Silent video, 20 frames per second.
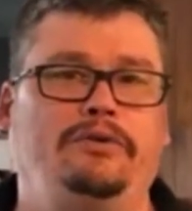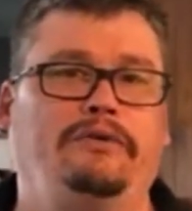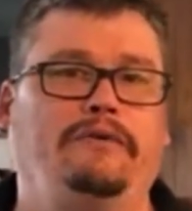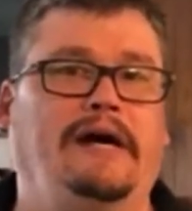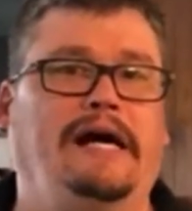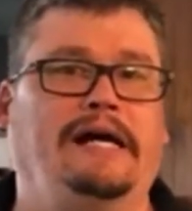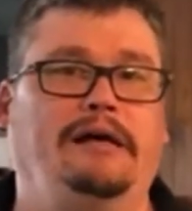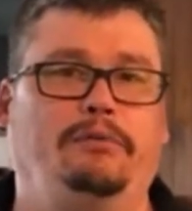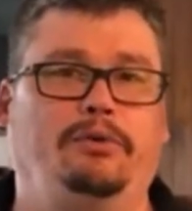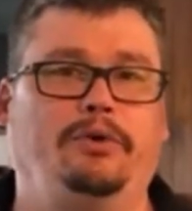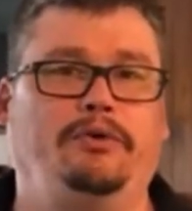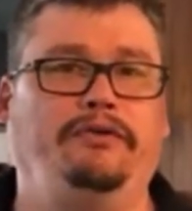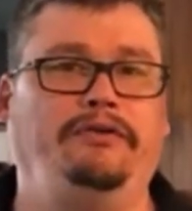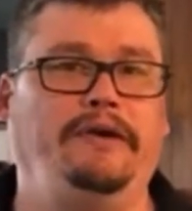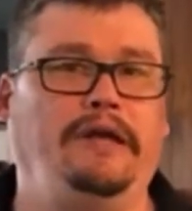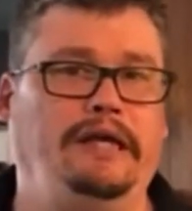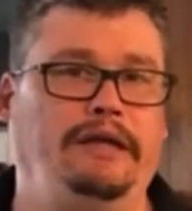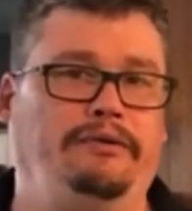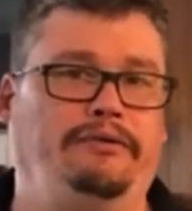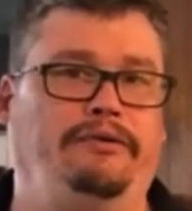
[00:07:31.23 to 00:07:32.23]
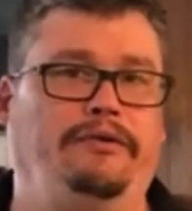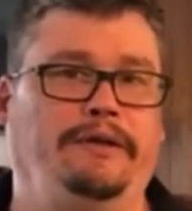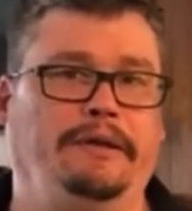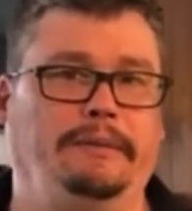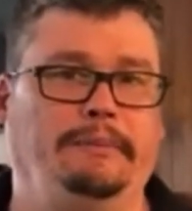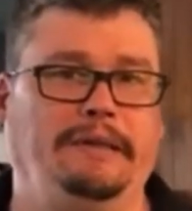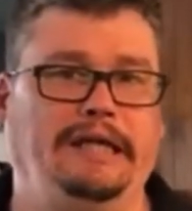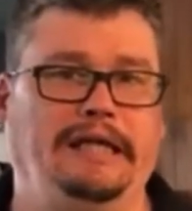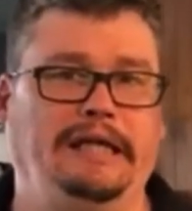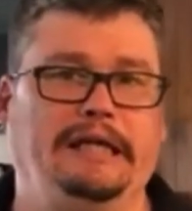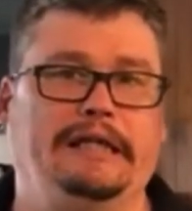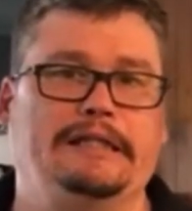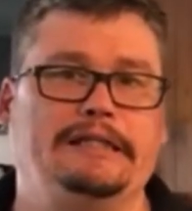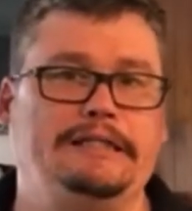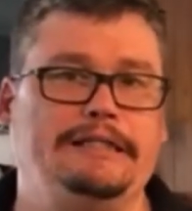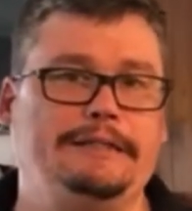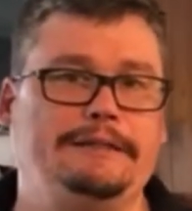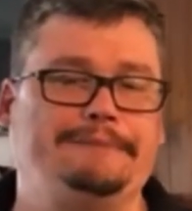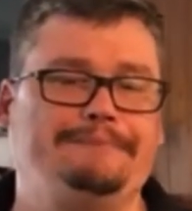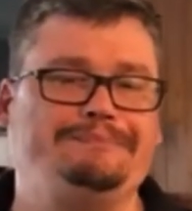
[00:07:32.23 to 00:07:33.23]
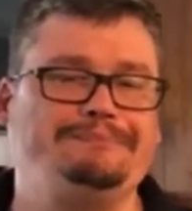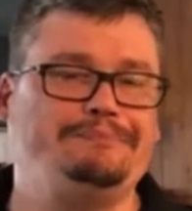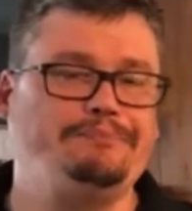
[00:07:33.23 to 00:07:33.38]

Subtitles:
viable feed for the bees.